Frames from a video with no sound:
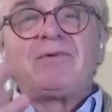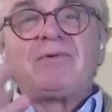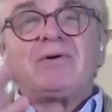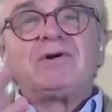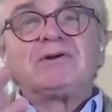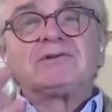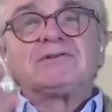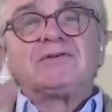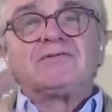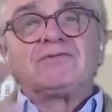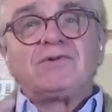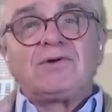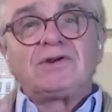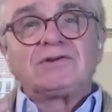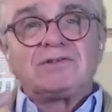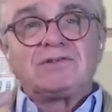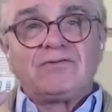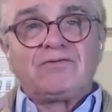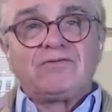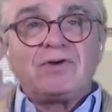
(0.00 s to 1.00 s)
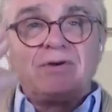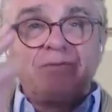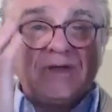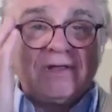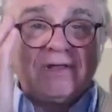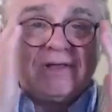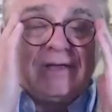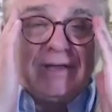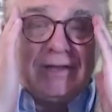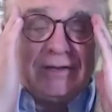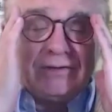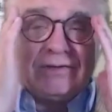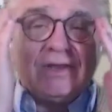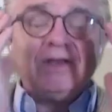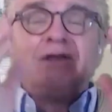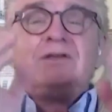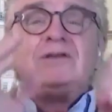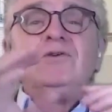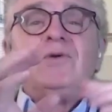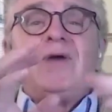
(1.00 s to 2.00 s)
books, of course, the formula is
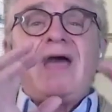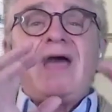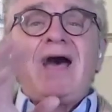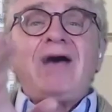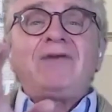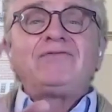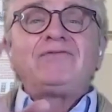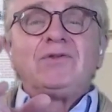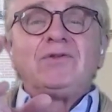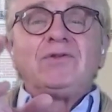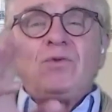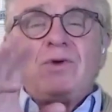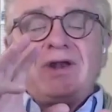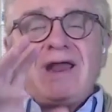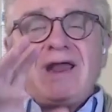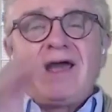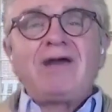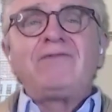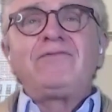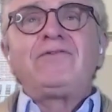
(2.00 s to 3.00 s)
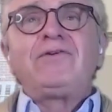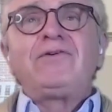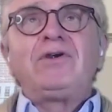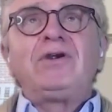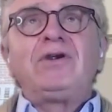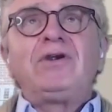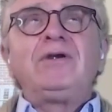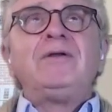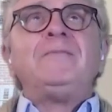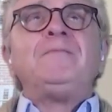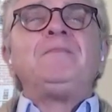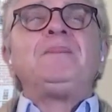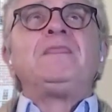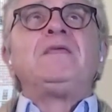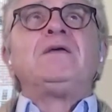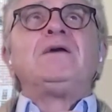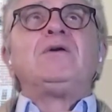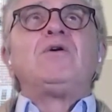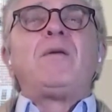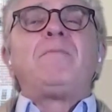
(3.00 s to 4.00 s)
you have whatever
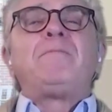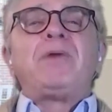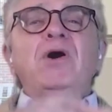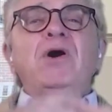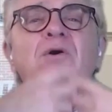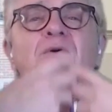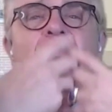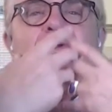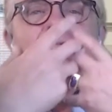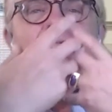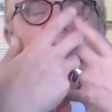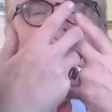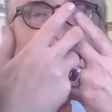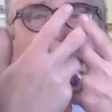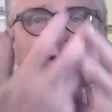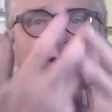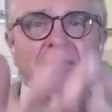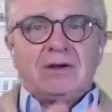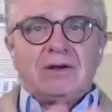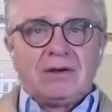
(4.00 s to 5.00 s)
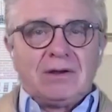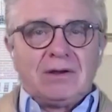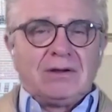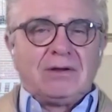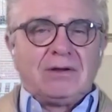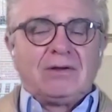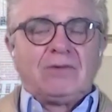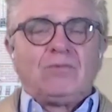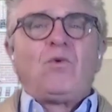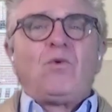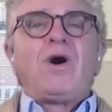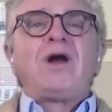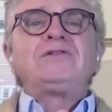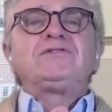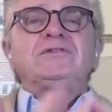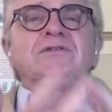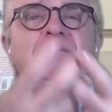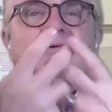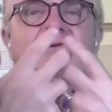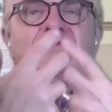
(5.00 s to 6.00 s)
opponent
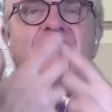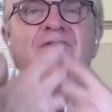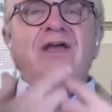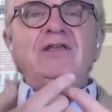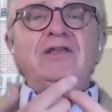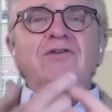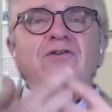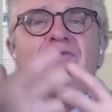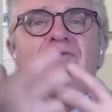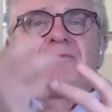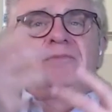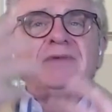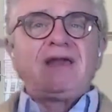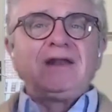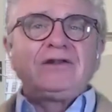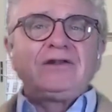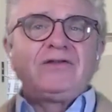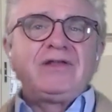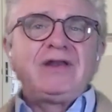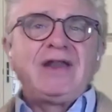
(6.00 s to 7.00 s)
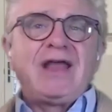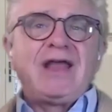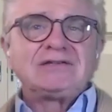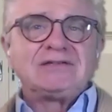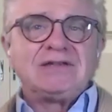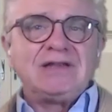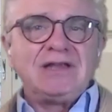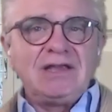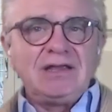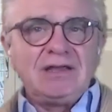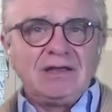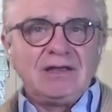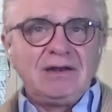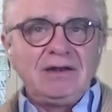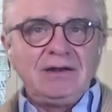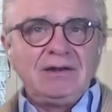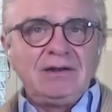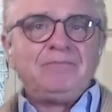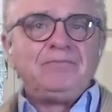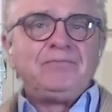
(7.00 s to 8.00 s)
wants to prevent you from getting to the next
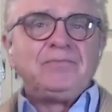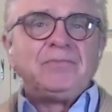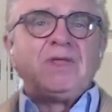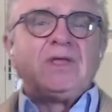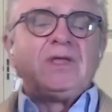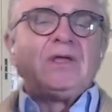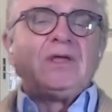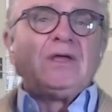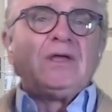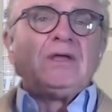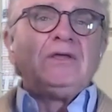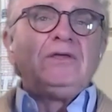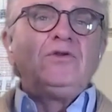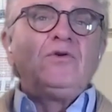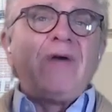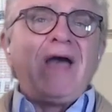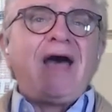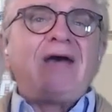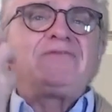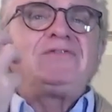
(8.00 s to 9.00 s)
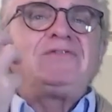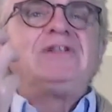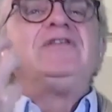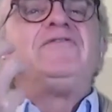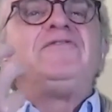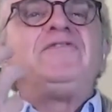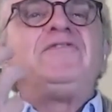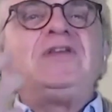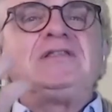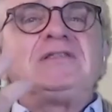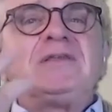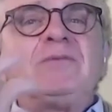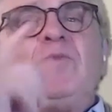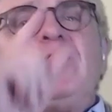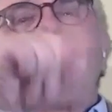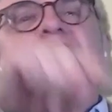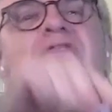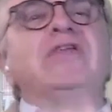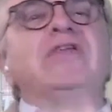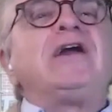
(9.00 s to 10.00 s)
inn, you have to defeat them
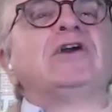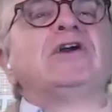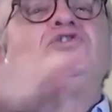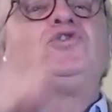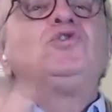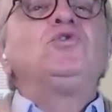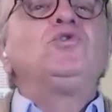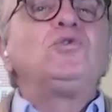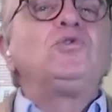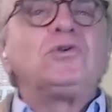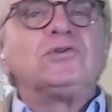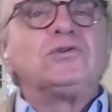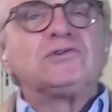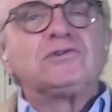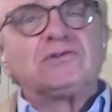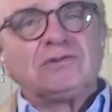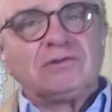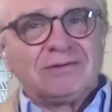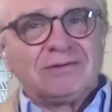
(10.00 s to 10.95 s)
with their tools.